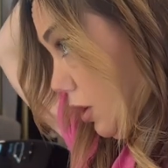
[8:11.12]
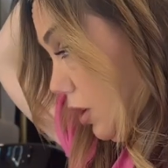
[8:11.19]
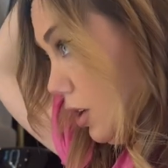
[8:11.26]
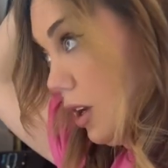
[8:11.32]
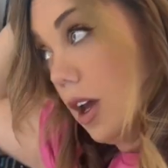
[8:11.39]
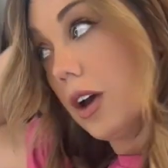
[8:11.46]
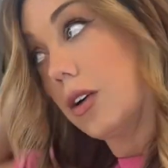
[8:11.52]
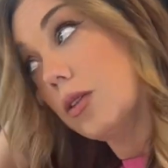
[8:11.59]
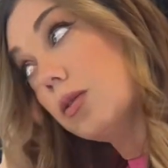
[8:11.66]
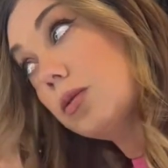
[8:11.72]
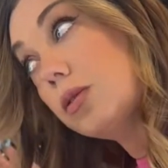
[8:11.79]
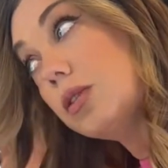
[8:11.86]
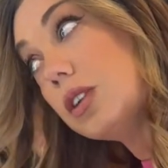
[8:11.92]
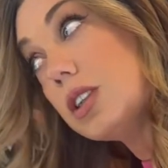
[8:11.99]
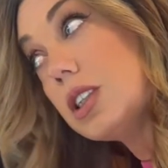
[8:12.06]
Now,
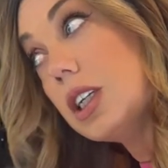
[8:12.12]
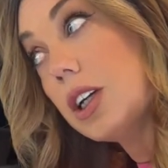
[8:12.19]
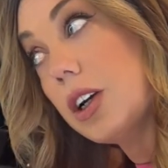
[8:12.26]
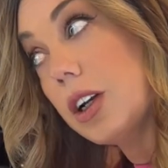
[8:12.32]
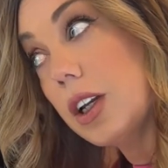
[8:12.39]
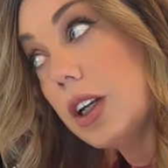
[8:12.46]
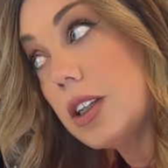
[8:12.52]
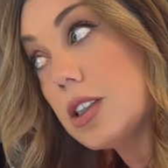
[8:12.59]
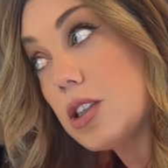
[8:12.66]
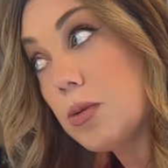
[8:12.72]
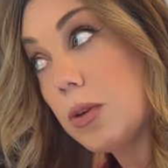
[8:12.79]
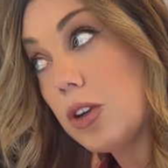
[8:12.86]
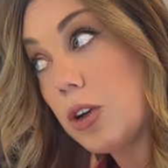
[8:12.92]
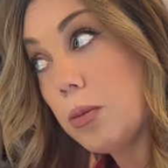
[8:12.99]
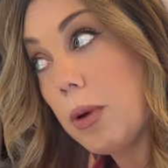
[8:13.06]
the secret is
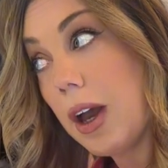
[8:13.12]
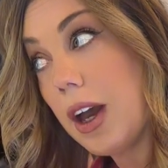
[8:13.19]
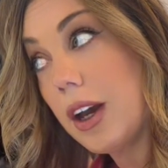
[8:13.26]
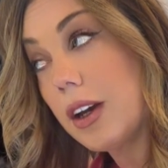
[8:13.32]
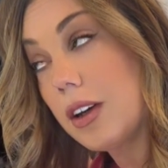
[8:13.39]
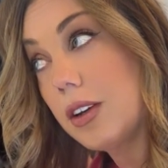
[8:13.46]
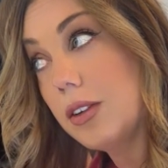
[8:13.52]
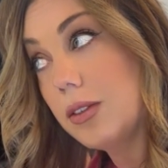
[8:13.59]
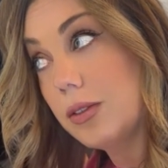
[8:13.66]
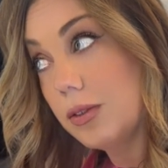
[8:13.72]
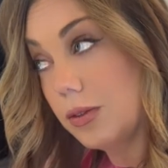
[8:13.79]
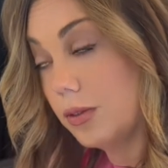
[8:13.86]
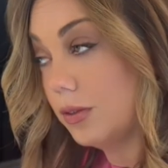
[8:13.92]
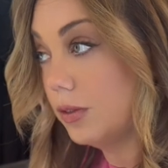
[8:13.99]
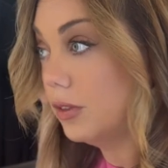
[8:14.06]
with your back,
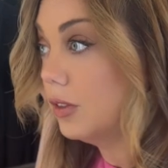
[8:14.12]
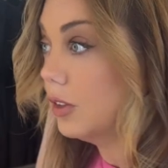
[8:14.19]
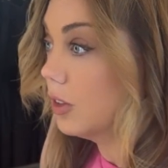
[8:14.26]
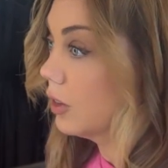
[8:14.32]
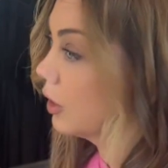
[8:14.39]
you're